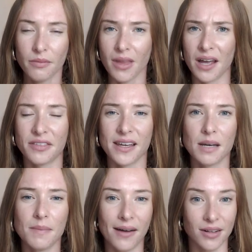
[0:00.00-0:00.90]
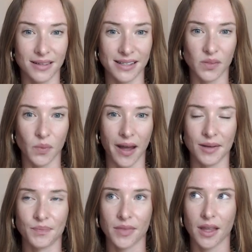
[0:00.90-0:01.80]
I think about it this
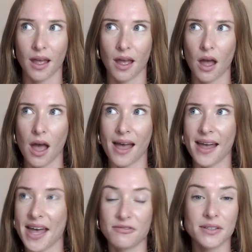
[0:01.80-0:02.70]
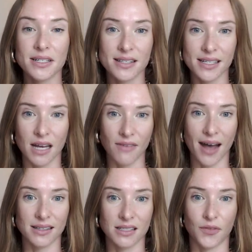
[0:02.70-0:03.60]
way. Everything I've
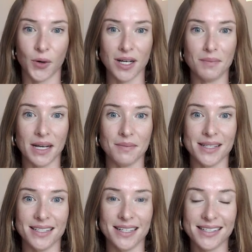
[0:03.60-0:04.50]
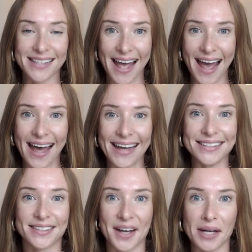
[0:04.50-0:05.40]
asked for in my business
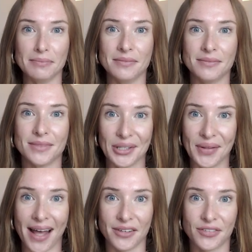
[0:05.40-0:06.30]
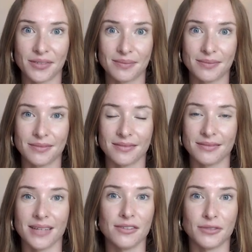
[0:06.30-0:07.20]
has come to life.
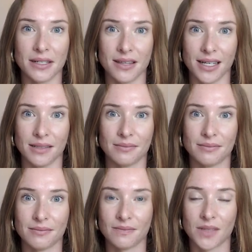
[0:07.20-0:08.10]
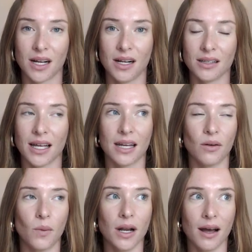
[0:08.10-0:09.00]
Everything. Like
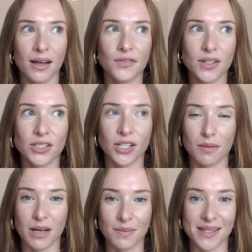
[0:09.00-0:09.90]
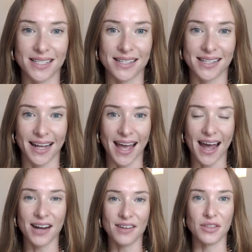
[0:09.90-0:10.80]
when I first started my business and I
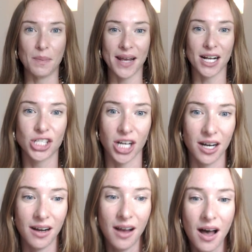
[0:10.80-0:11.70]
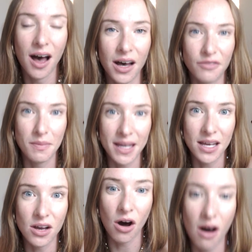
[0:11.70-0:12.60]
have the picture of
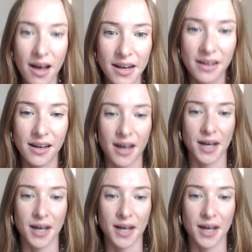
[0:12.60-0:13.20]
me on,